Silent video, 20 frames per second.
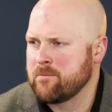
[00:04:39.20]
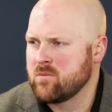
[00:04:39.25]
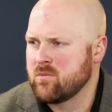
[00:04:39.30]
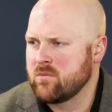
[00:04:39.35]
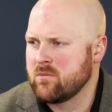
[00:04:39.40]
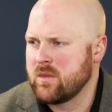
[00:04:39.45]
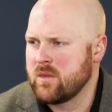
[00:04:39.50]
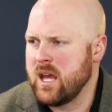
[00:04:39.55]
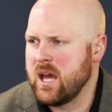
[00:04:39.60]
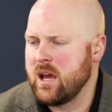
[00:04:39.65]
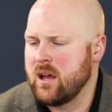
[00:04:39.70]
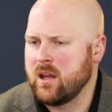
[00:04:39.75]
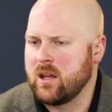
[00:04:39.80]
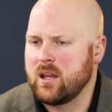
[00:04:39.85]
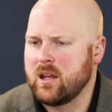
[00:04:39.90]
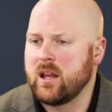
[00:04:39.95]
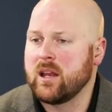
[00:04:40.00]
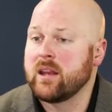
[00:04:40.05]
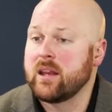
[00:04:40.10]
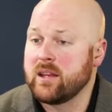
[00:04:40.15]
Yeah,
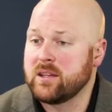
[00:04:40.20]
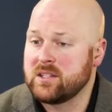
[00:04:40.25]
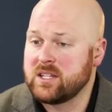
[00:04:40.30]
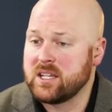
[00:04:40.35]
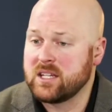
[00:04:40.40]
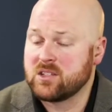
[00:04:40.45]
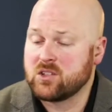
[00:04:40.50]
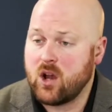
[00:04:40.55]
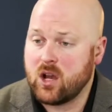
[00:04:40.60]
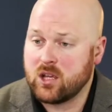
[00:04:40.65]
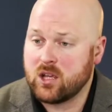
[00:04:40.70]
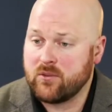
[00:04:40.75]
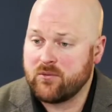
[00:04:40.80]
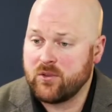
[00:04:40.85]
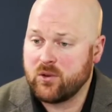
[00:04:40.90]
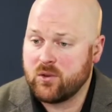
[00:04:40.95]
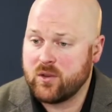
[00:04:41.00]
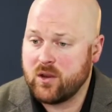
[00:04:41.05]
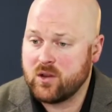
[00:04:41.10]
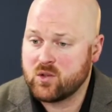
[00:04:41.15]
and TikTok, if
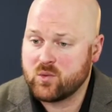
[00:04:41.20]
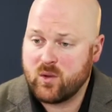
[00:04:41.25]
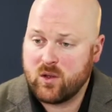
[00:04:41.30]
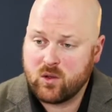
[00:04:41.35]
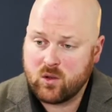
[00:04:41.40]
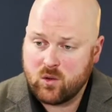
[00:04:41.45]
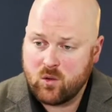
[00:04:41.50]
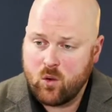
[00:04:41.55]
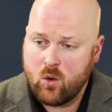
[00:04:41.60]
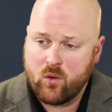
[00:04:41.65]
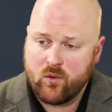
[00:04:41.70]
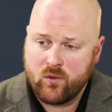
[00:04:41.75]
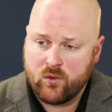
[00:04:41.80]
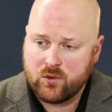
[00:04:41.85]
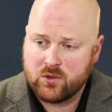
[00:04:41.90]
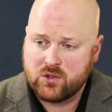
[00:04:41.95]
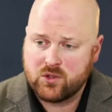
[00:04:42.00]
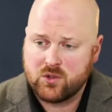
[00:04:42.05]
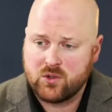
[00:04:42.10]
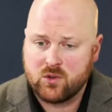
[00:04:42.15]
you're there as well, go over
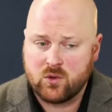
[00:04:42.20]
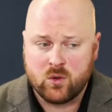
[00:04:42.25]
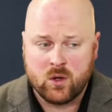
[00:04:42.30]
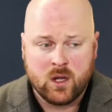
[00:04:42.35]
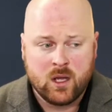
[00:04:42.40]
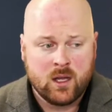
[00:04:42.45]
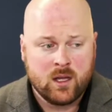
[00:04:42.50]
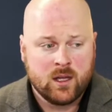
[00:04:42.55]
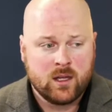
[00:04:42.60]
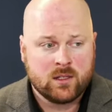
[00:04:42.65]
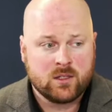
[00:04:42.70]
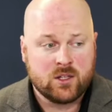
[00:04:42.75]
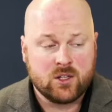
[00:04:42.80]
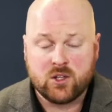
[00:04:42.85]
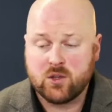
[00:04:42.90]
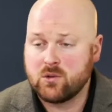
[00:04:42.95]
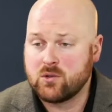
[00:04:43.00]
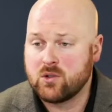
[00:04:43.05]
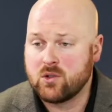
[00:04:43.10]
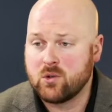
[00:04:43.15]
to
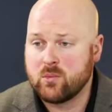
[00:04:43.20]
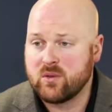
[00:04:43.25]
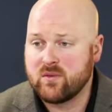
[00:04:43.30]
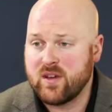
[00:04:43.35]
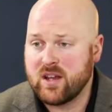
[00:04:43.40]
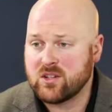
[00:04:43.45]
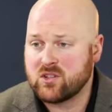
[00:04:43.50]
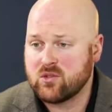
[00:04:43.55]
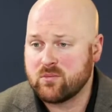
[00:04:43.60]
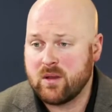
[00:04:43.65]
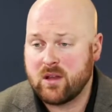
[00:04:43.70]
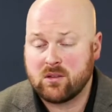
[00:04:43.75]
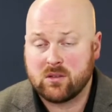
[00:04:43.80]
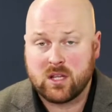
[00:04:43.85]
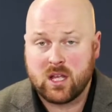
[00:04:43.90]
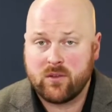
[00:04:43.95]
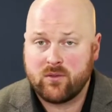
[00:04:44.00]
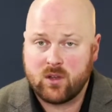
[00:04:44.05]
YouTube, Investor Mel Dave.